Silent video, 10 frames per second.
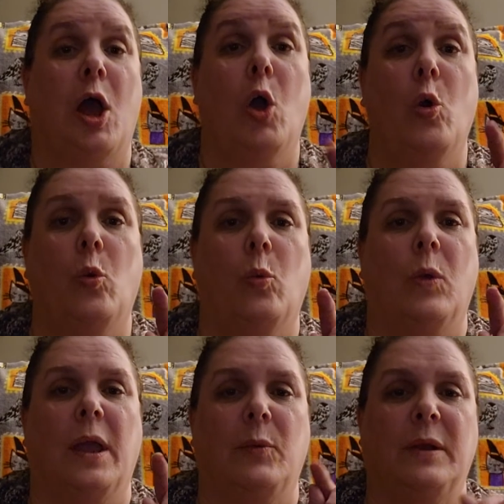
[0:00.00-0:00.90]
Oh,
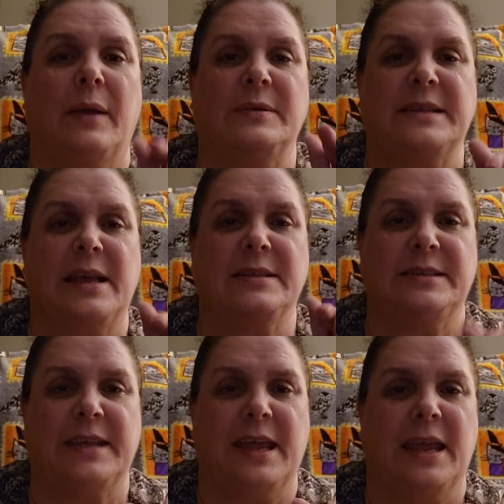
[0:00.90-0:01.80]
and when I was out
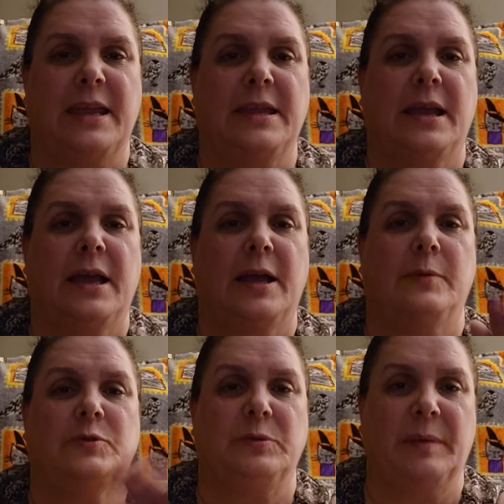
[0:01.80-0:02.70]
today
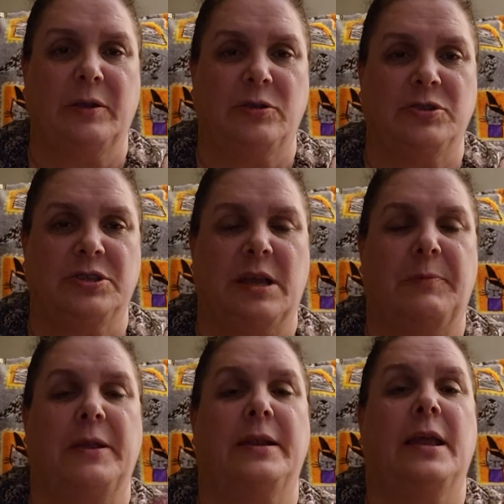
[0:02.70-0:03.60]
doing my grocery
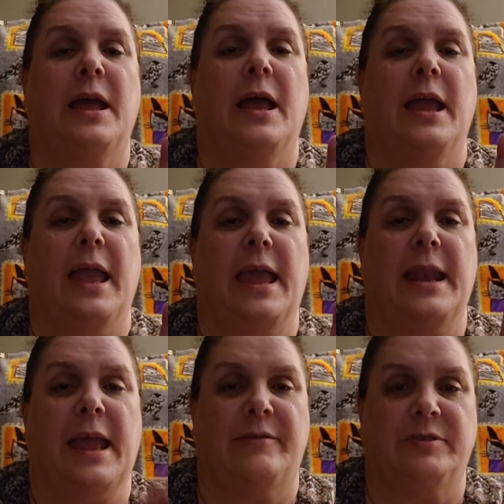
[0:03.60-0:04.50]
shopping,
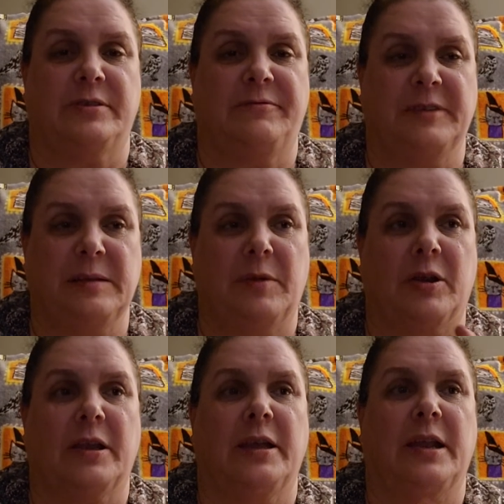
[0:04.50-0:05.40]
and after the flea
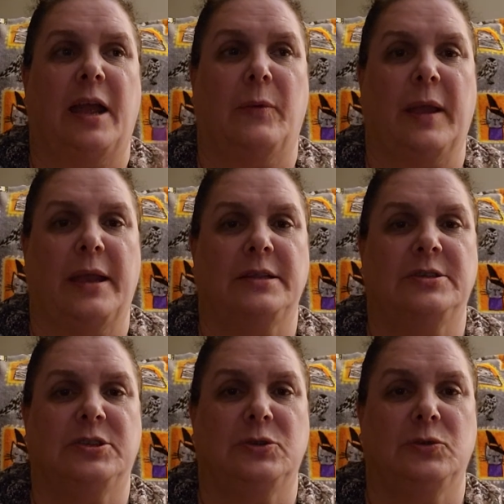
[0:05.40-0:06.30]
market, I ran
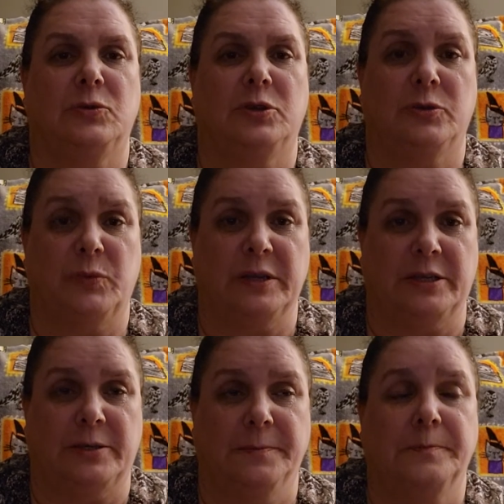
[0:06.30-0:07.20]
into
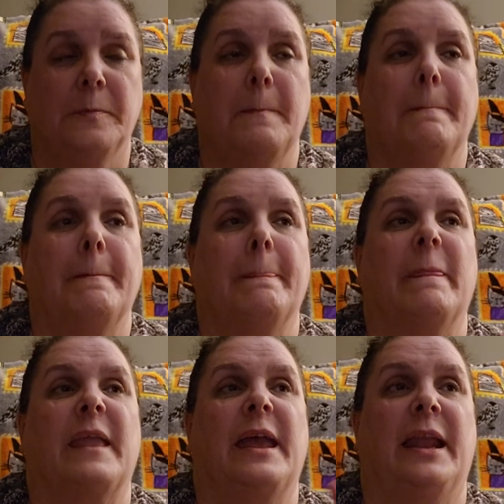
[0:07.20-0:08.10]
Goodwill,
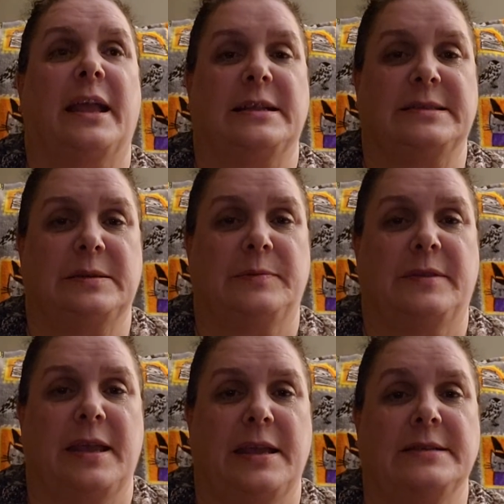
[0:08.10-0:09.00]
and I got some
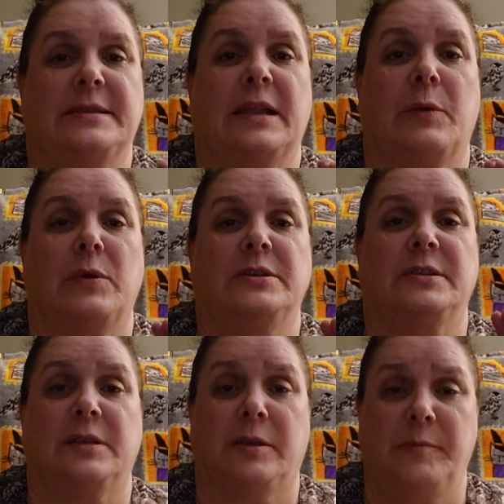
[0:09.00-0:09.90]
things, and I went to
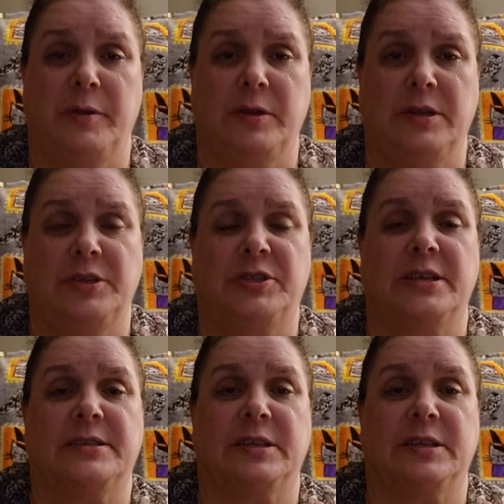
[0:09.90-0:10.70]
the Community Chest.